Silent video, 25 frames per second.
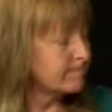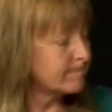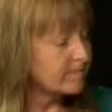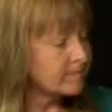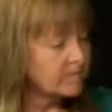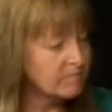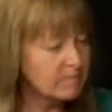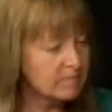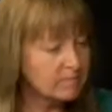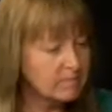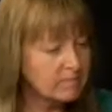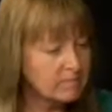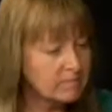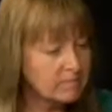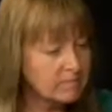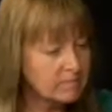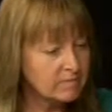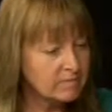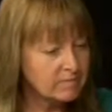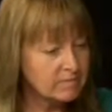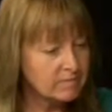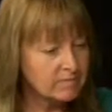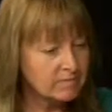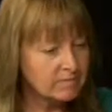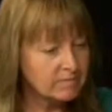
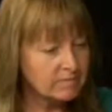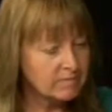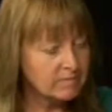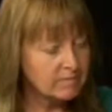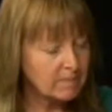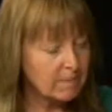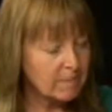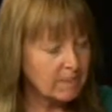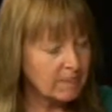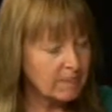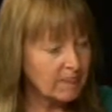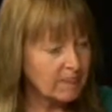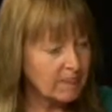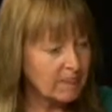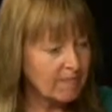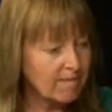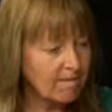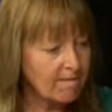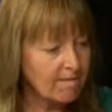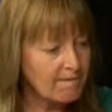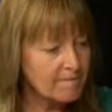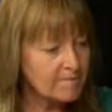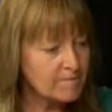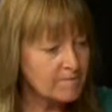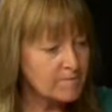
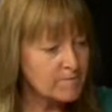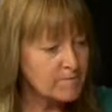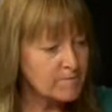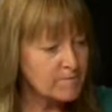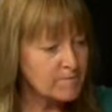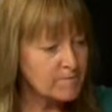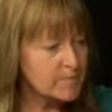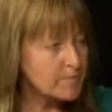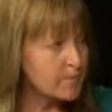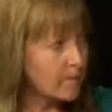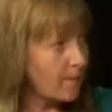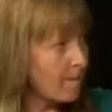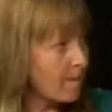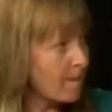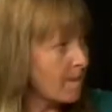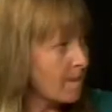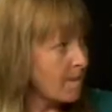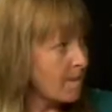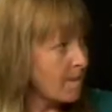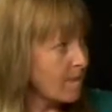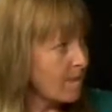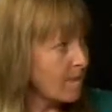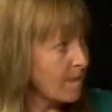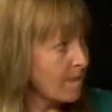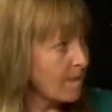
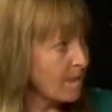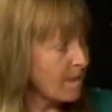This person isn't speaking.